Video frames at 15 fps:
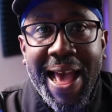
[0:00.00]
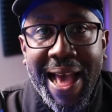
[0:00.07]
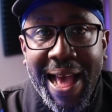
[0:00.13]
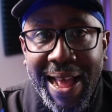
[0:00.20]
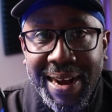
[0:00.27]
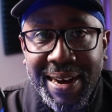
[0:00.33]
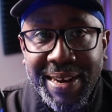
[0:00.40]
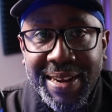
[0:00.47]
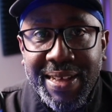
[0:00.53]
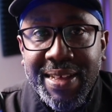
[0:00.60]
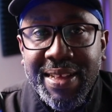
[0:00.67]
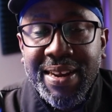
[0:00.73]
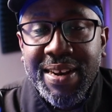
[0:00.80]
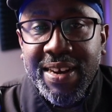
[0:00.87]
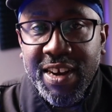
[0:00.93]
and
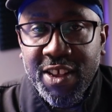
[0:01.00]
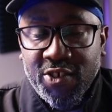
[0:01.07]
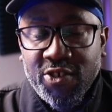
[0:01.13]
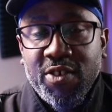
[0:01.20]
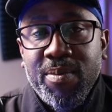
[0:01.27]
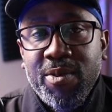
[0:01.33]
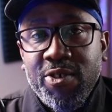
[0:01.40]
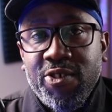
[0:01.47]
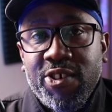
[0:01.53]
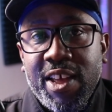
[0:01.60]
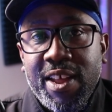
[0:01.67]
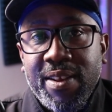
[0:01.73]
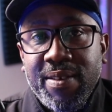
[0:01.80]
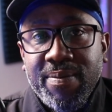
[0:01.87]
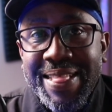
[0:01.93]

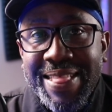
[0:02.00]
distribution.